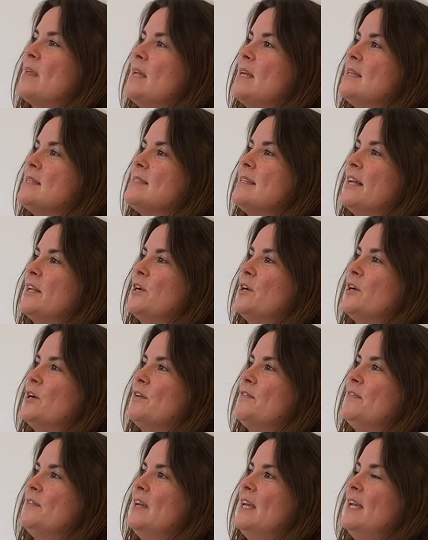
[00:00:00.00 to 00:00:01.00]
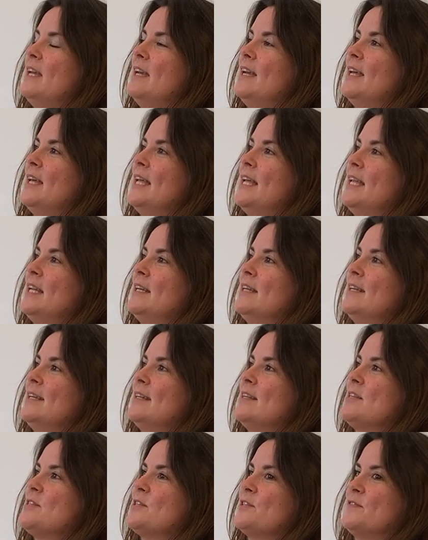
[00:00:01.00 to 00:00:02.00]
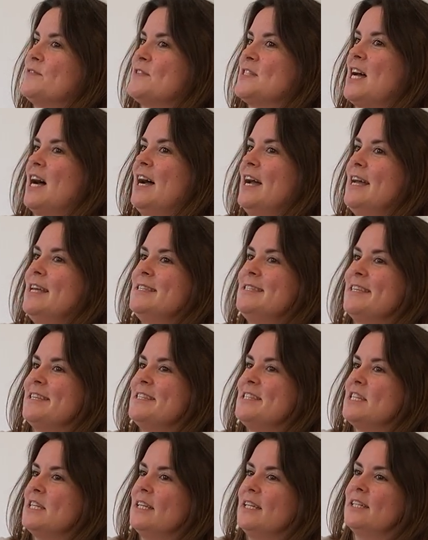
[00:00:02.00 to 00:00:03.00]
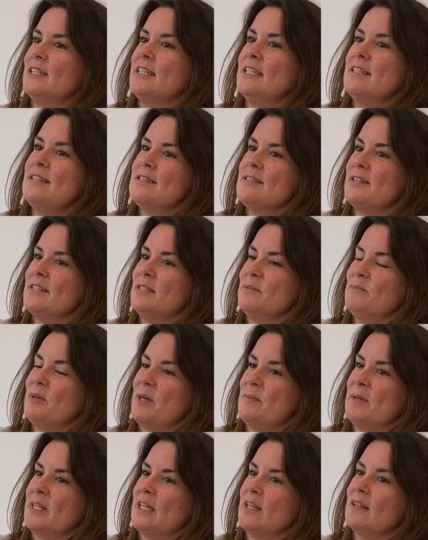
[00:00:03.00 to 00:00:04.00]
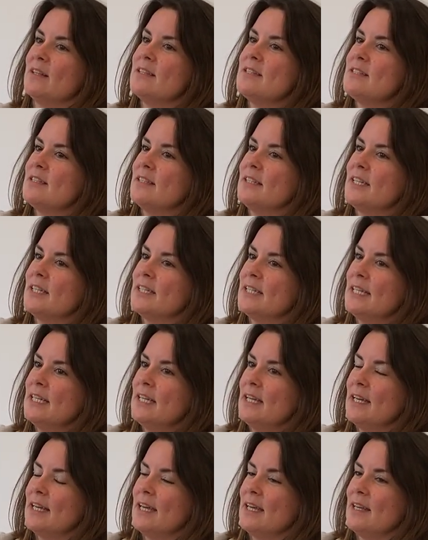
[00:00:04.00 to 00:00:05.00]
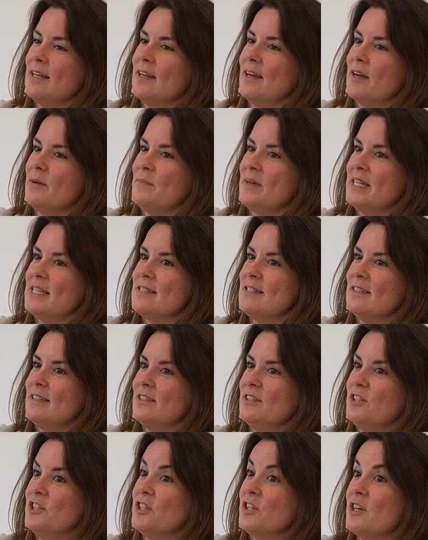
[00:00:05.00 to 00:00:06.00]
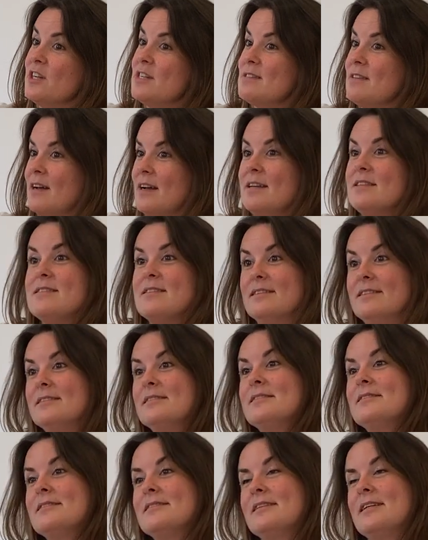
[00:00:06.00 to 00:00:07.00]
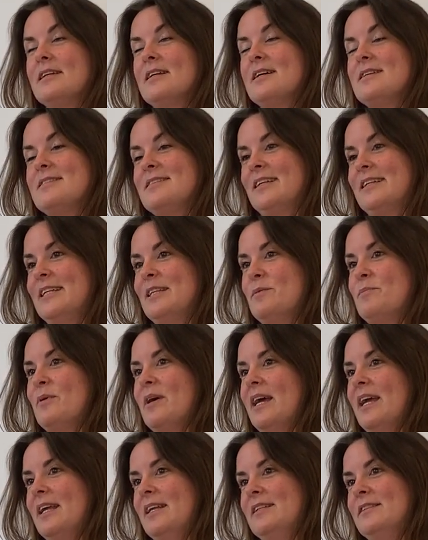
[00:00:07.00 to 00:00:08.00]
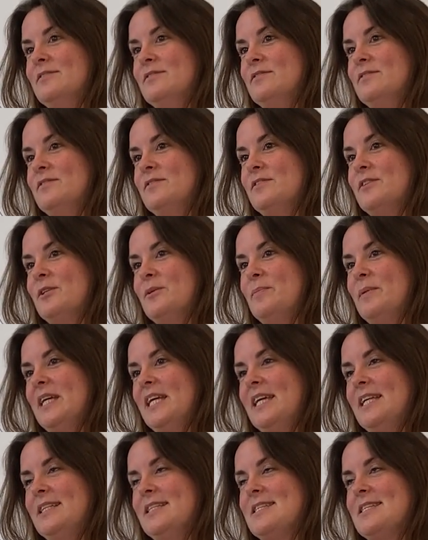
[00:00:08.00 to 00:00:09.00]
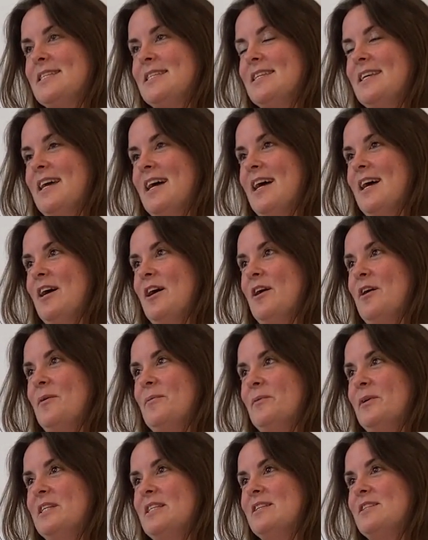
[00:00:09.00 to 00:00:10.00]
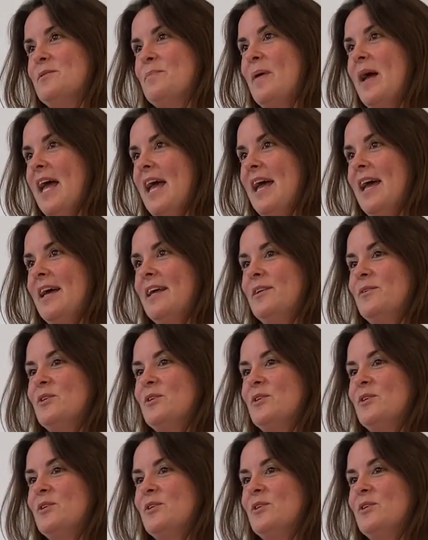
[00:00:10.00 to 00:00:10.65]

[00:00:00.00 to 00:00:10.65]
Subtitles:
started off in sort of science, engineering. So I did biomedical engineering and I majored in neurosciences, and I studied the brain for a bit. Went to Japan,